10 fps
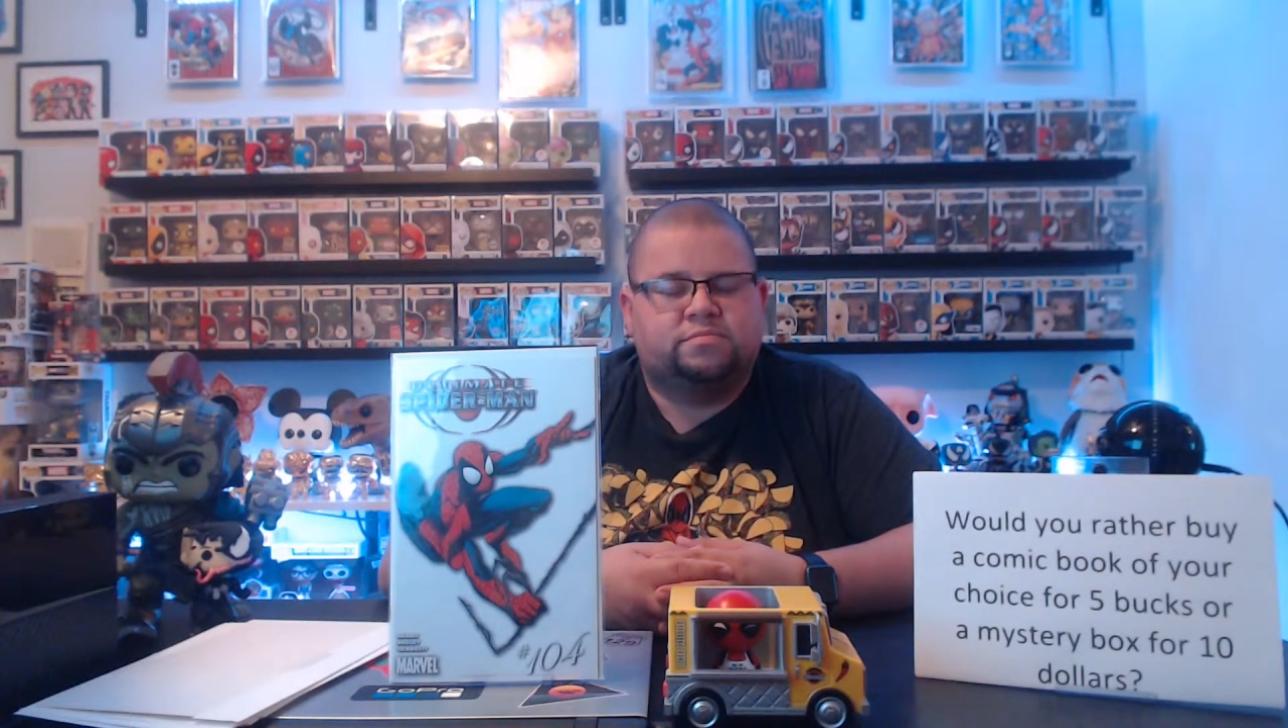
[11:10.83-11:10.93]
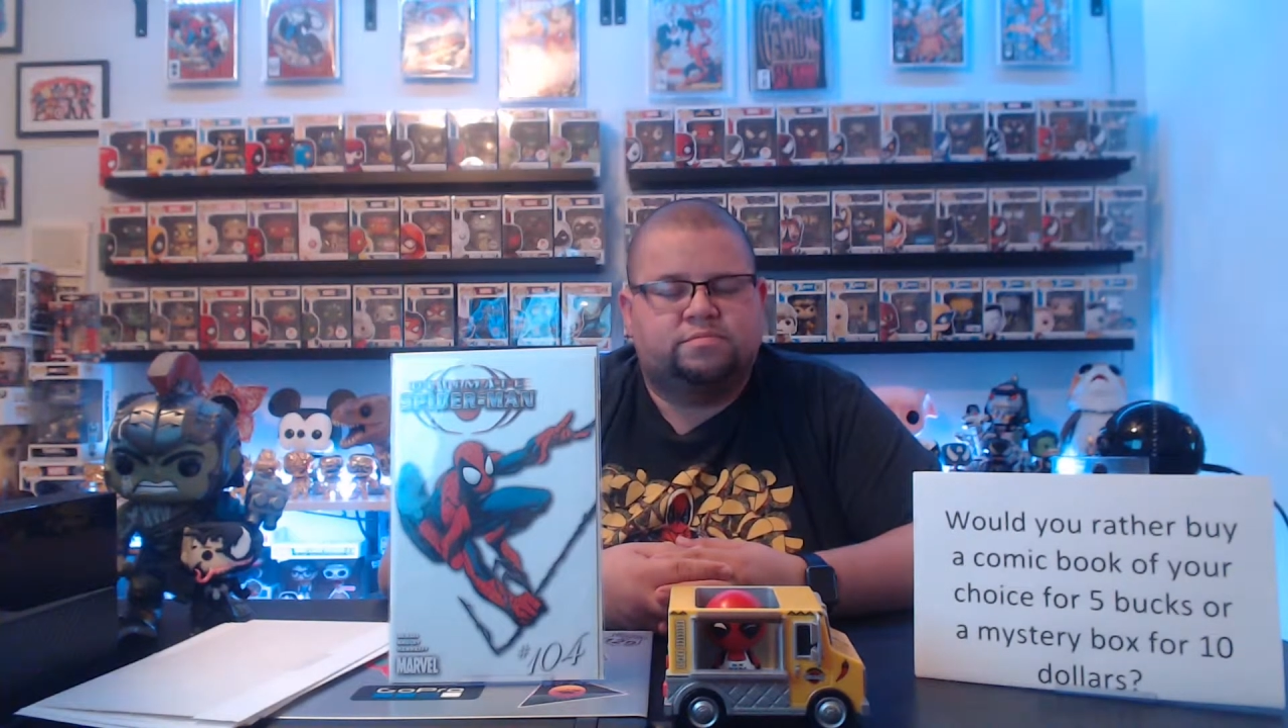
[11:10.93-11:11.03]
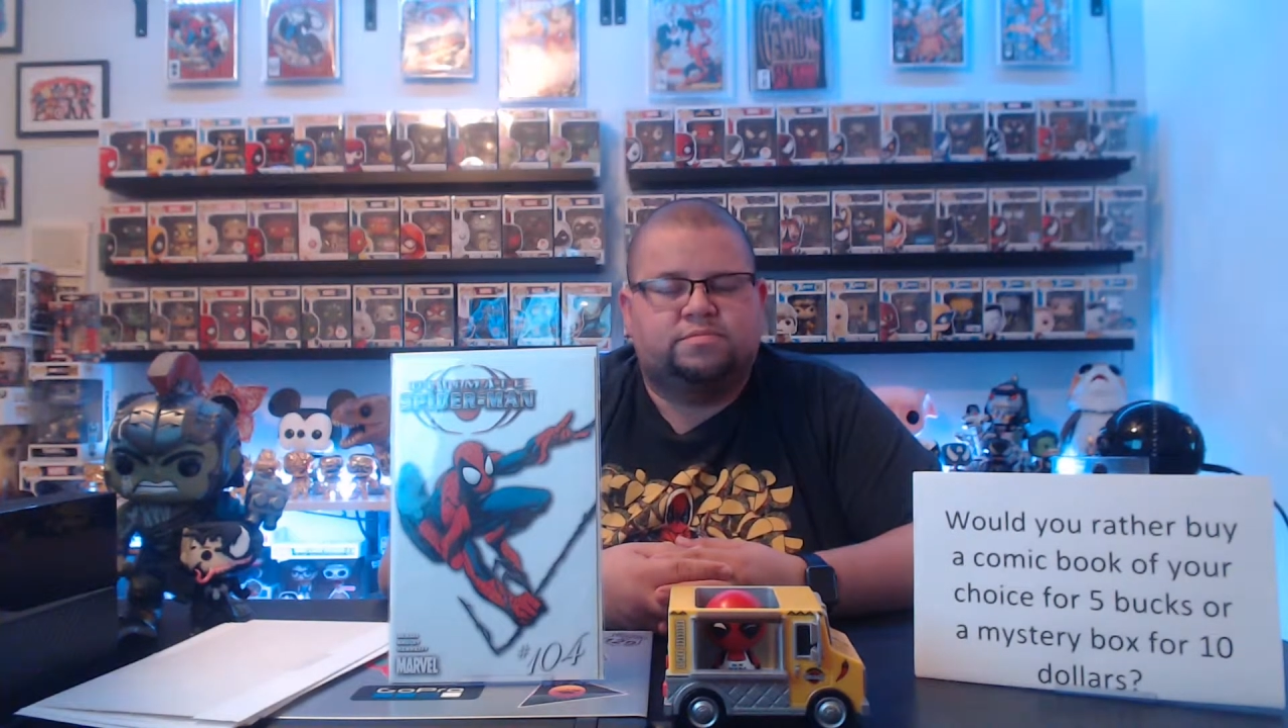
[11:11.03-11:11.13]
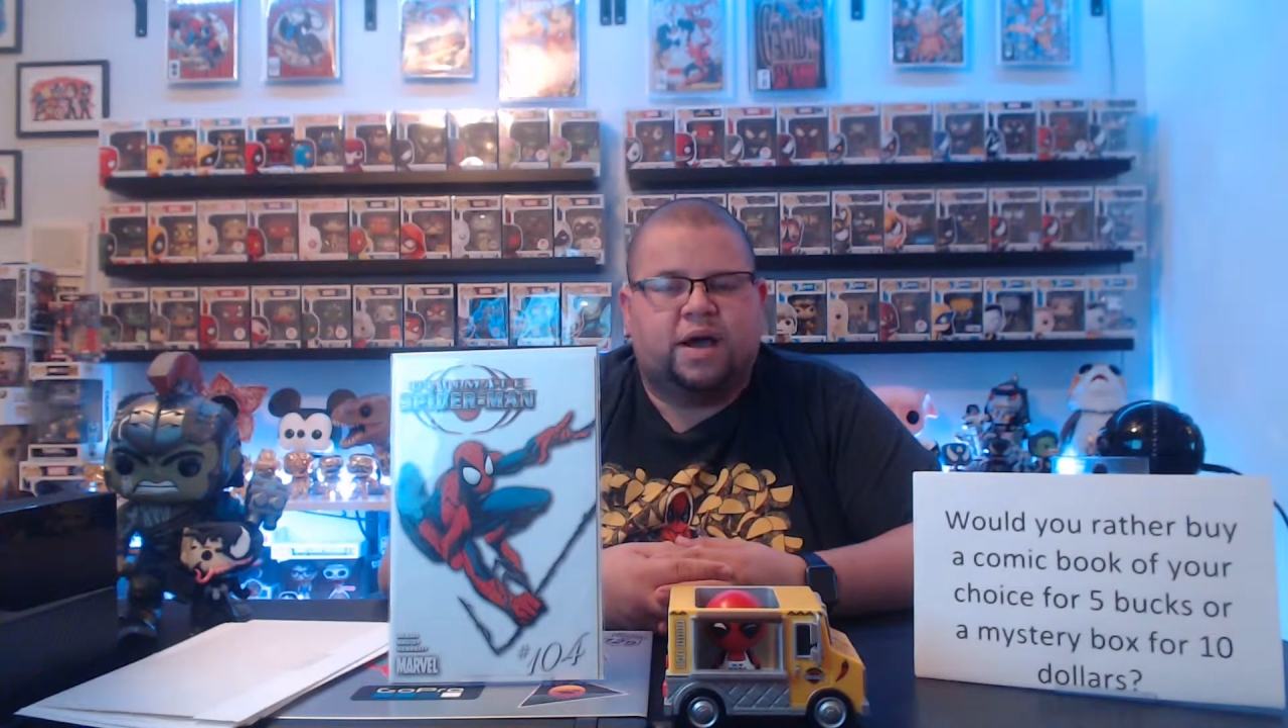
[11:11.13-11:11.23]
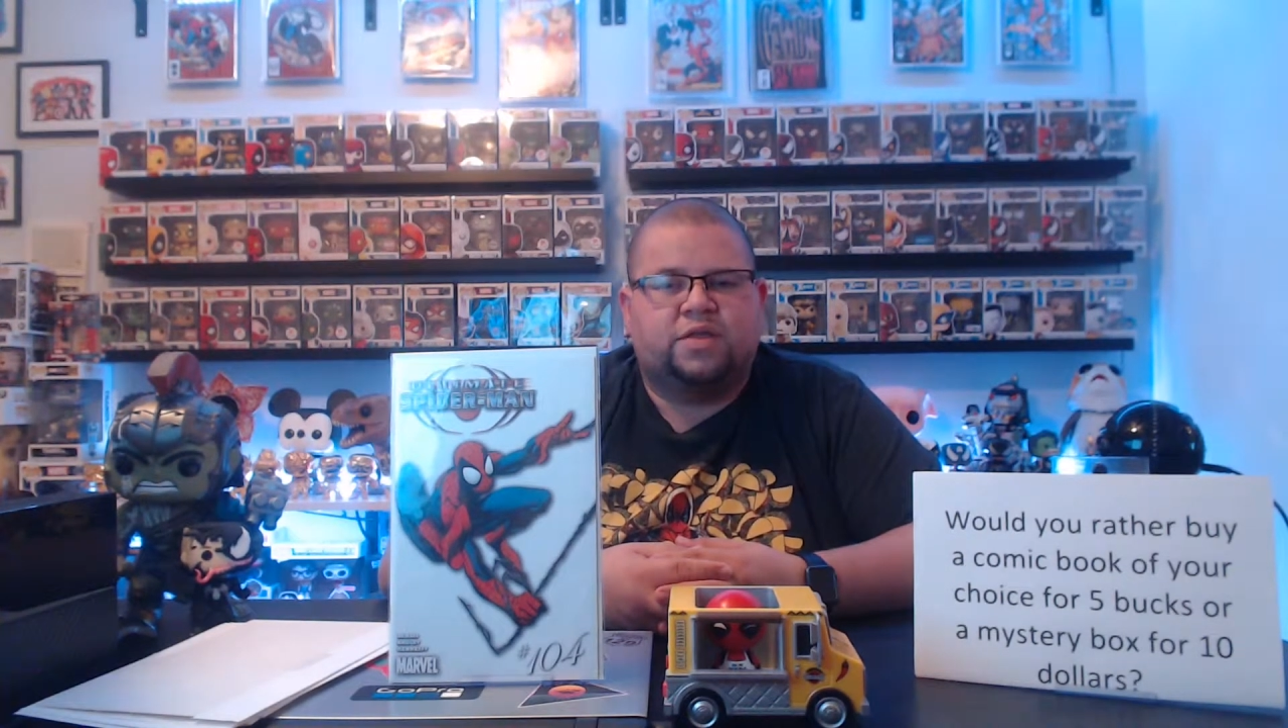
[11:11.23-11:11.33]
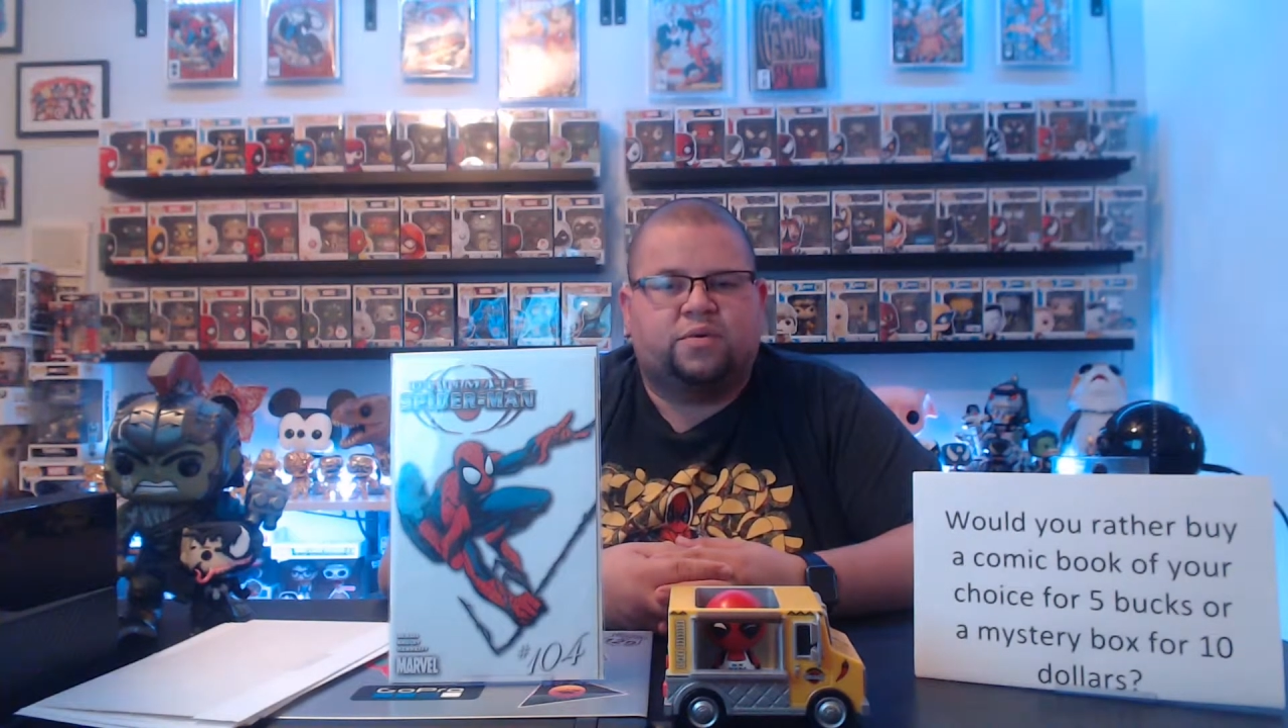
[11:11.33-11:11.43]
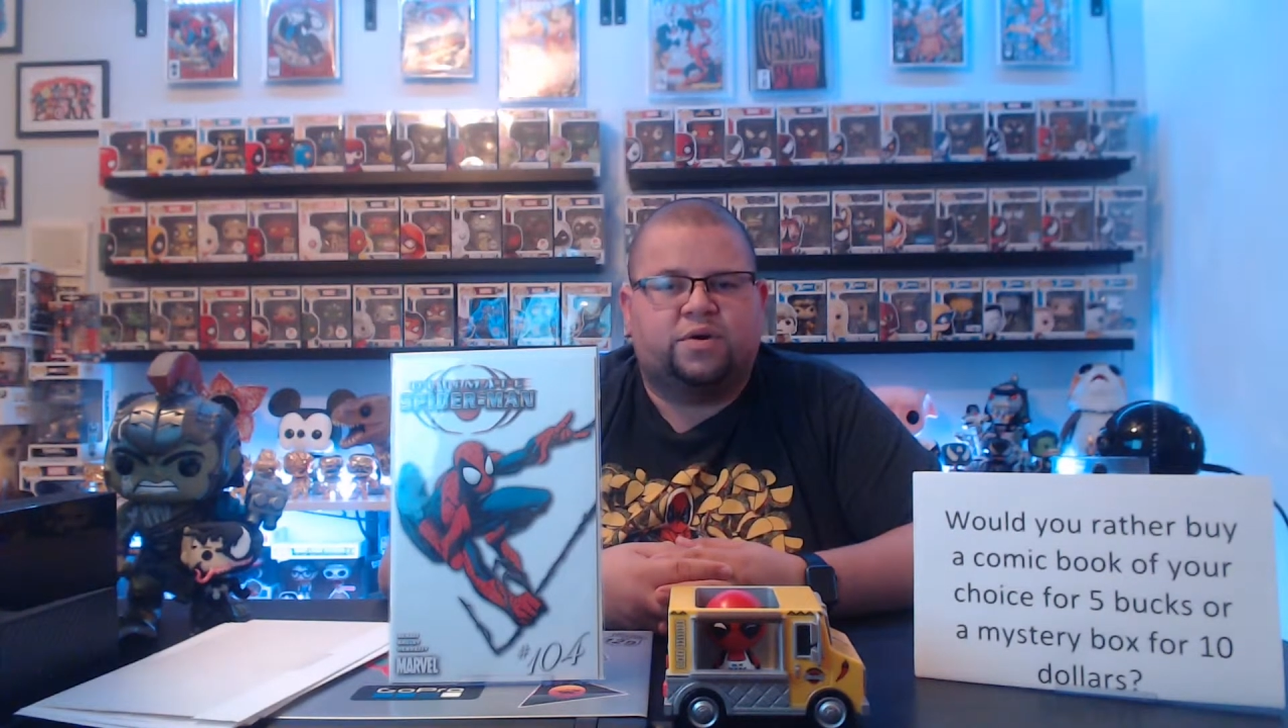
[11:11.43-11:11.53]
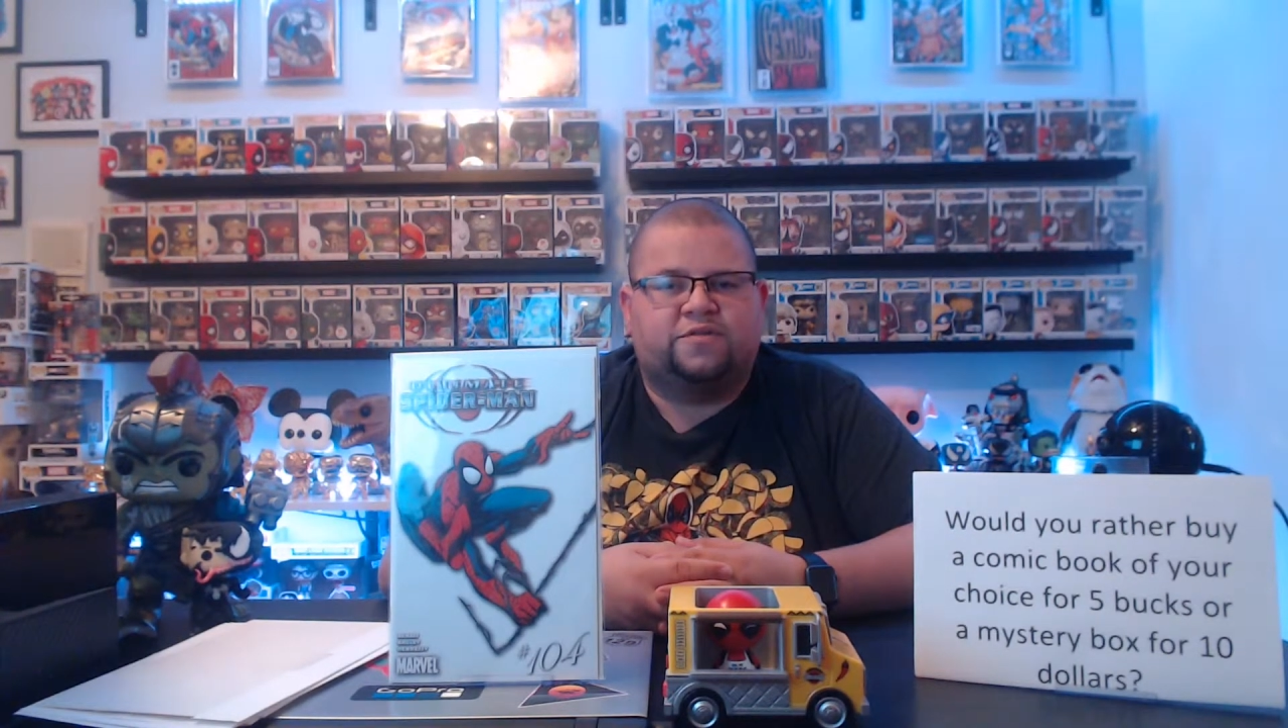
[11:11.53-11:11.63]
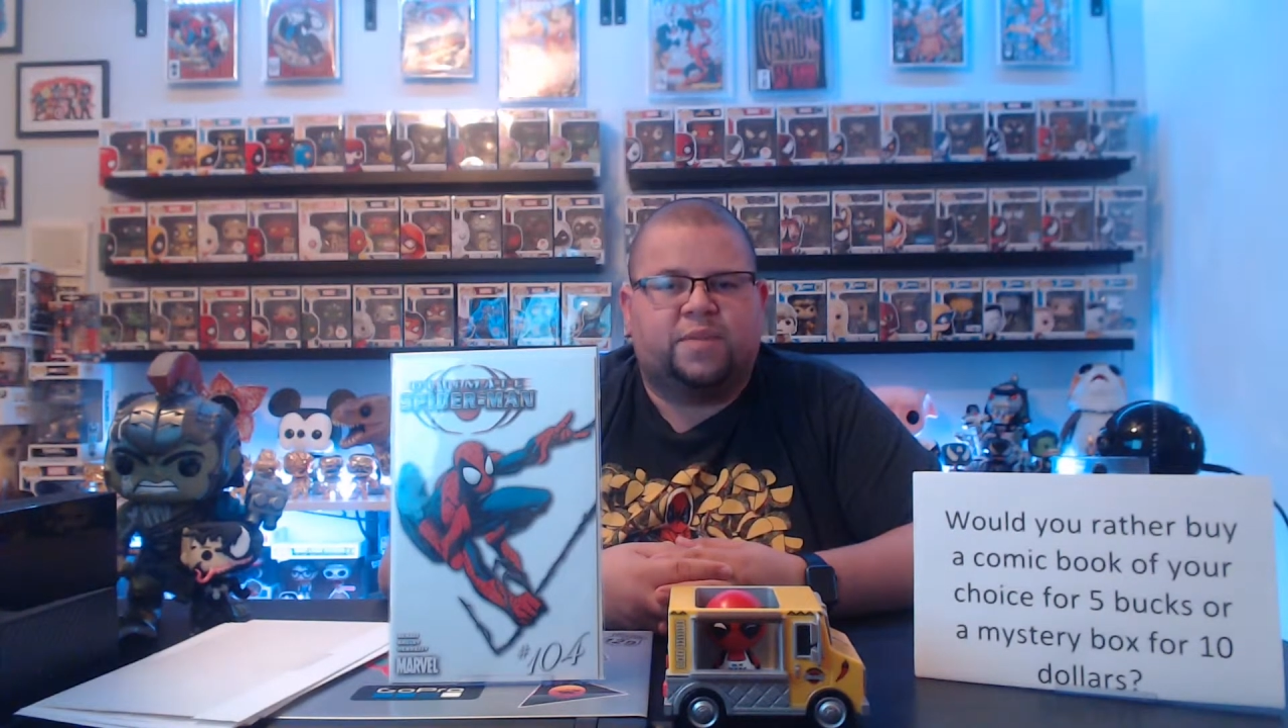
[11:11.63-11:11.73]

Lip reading: buy the one of